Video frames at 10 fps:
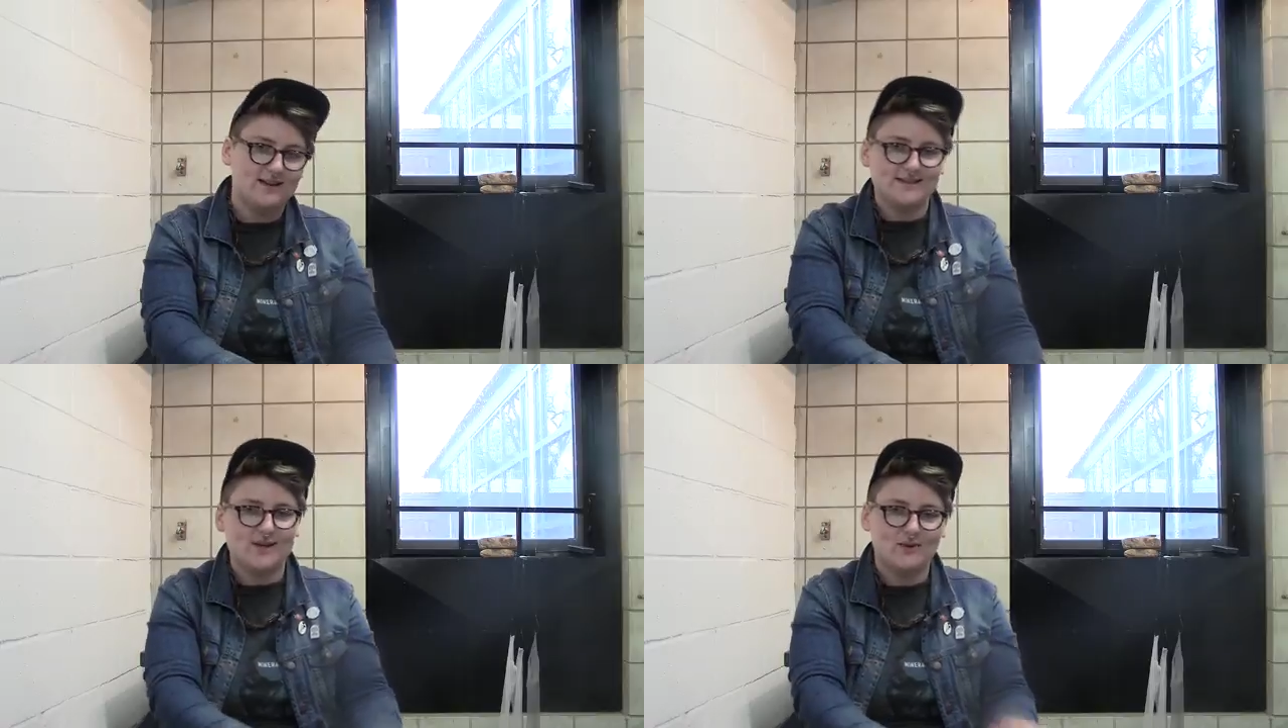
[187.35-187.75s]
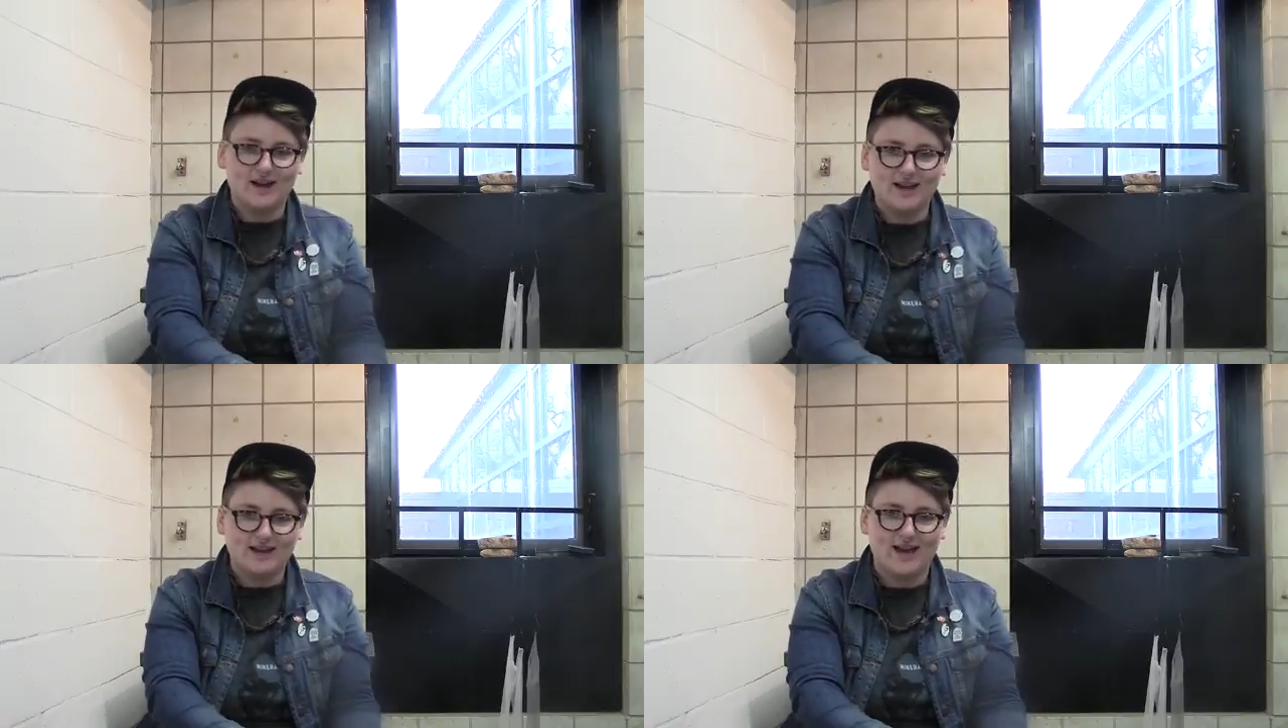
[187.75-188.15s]
sewing
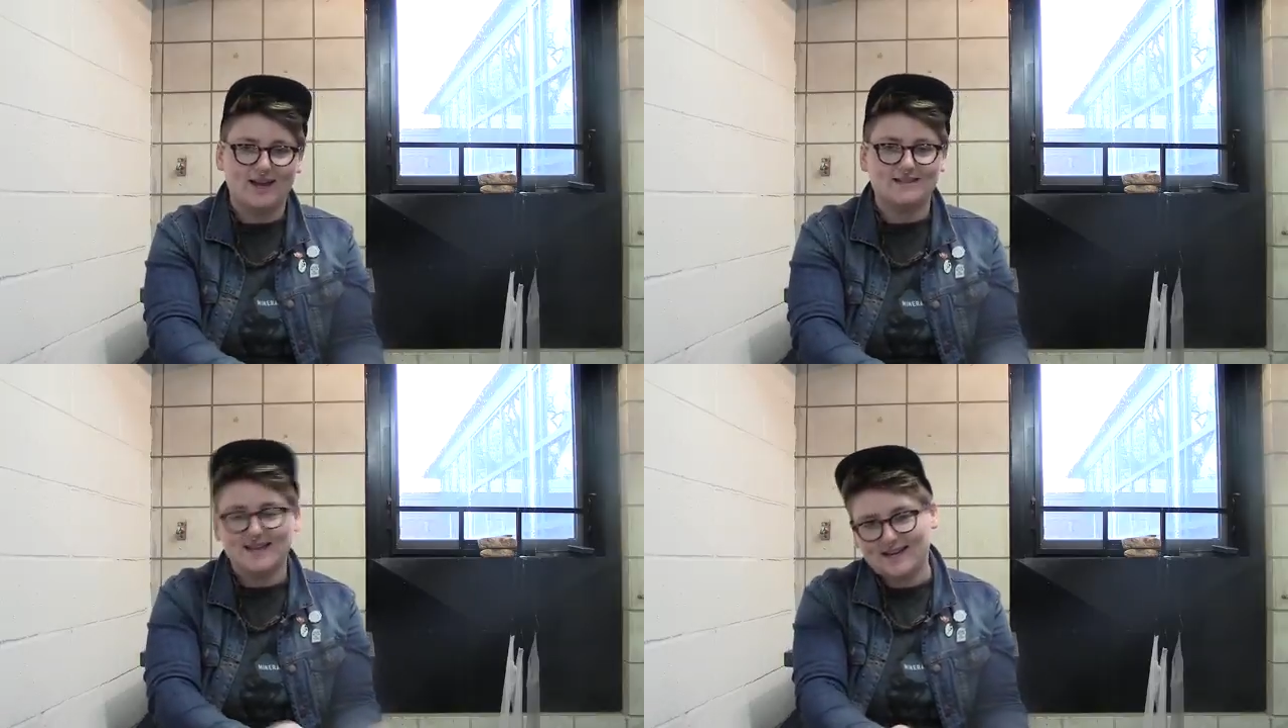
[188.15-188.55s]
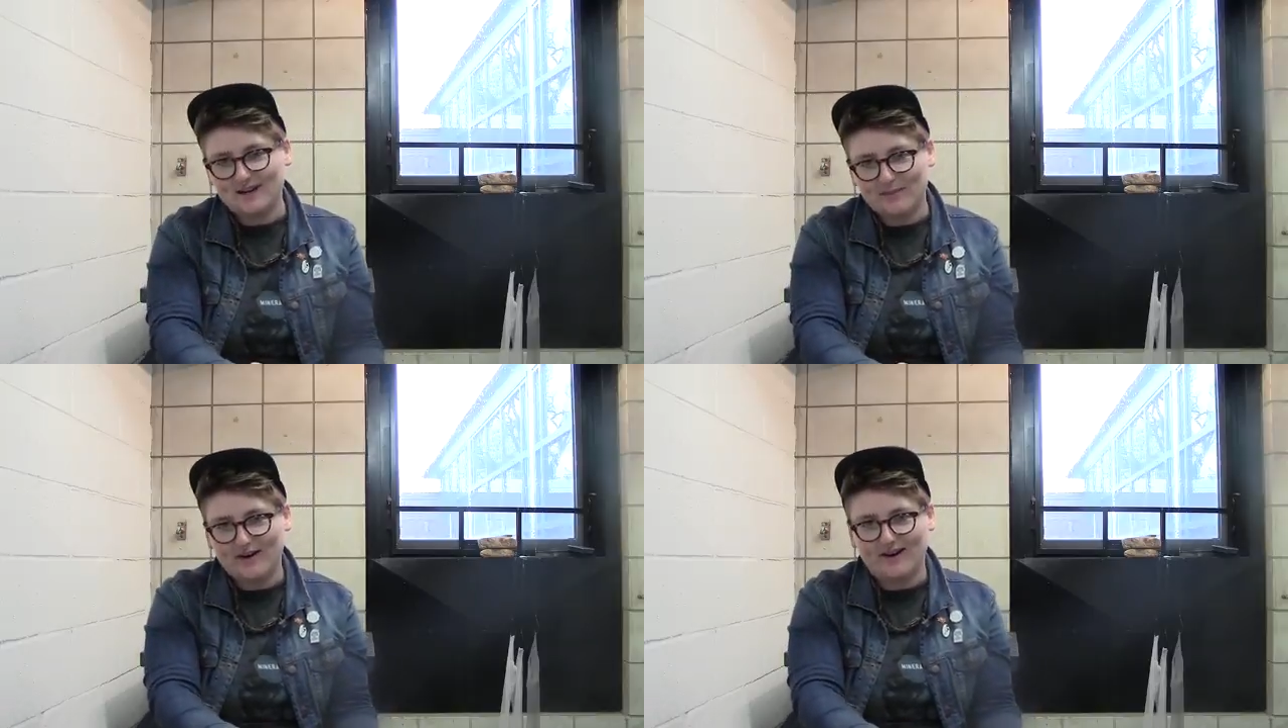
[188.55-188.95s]
it again, taking it
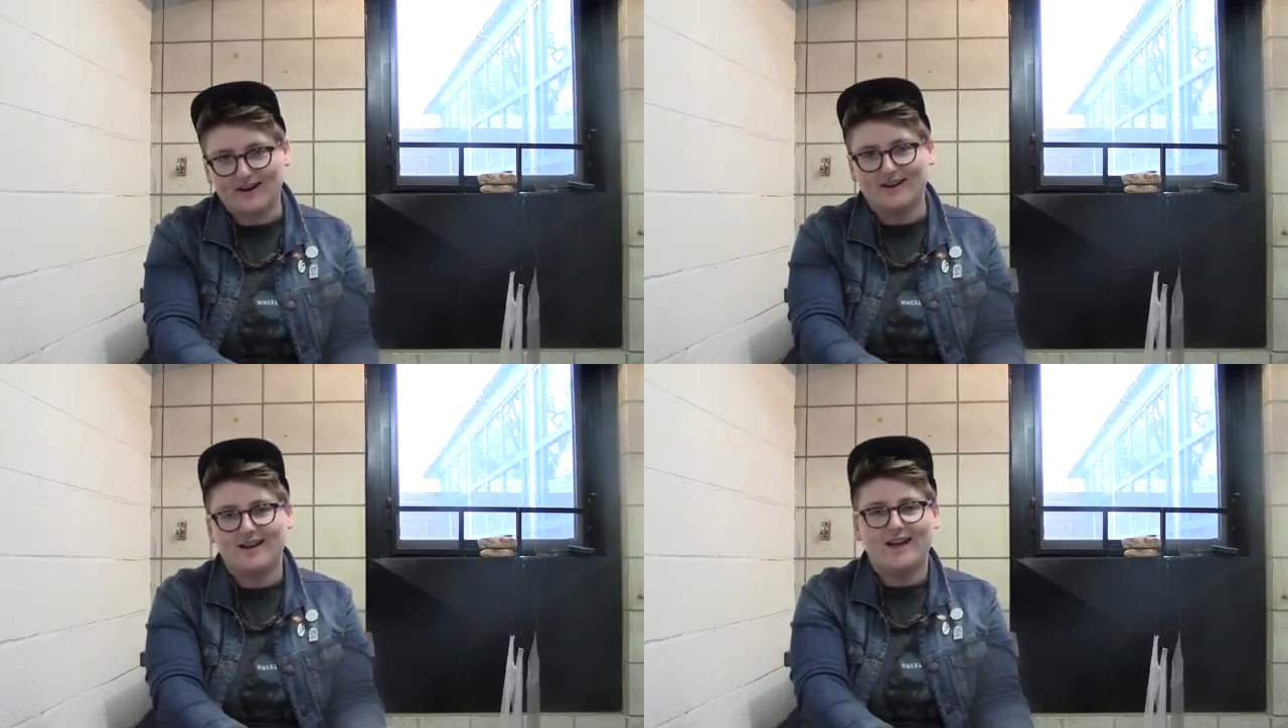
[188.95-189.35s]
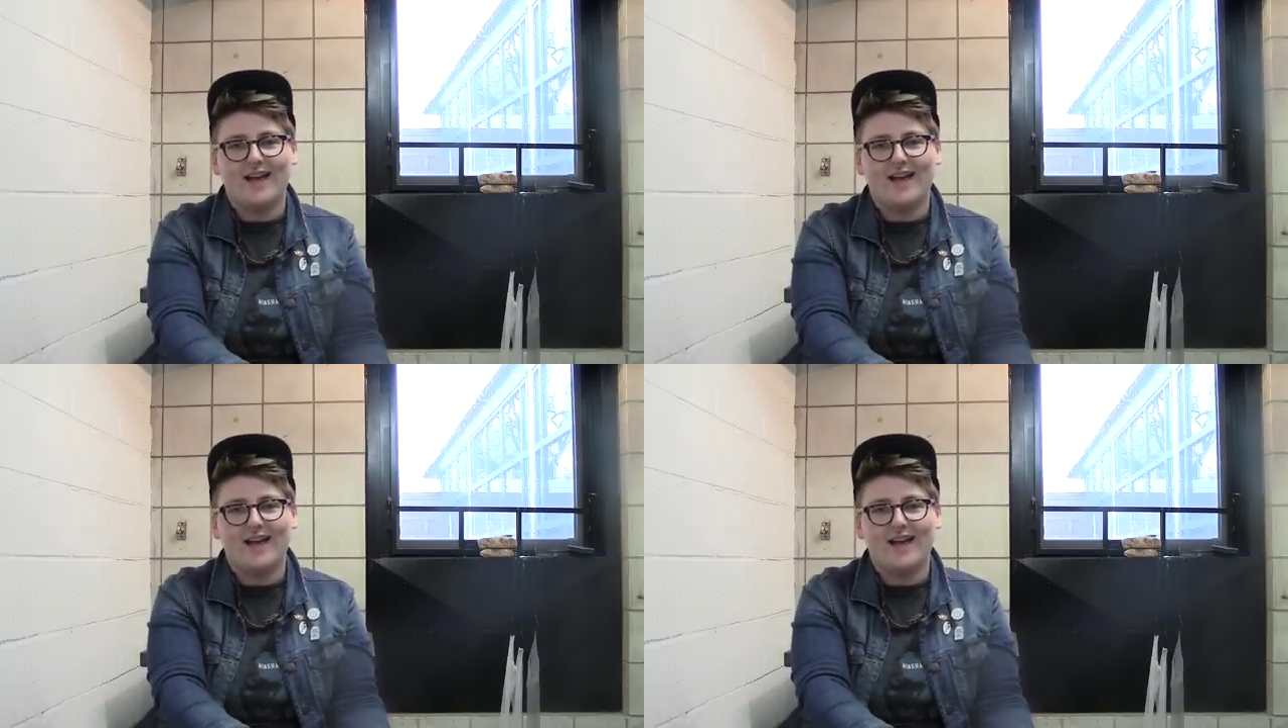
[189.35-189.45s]
apart,